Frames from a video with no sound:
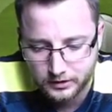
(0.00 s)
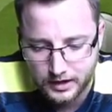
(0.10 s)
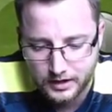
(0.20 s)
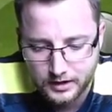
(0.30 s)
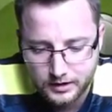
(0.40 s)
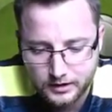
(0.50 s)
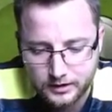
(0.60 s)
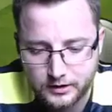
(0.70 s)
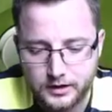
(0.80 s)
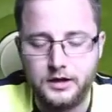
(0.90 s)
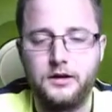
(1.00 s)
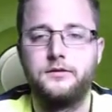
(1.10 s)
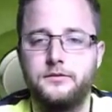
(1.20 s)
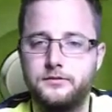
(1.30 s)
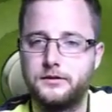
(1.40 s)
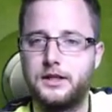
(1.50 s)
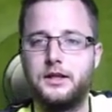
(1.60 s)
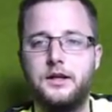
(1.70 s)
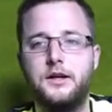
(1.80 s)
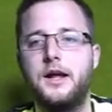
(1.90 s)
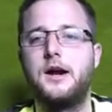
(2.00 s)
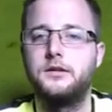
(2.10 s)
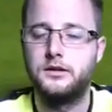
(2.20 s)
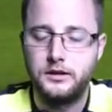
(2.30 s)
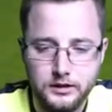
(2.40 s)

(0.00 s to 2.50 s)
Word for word: Okay, there you go. Clear it out.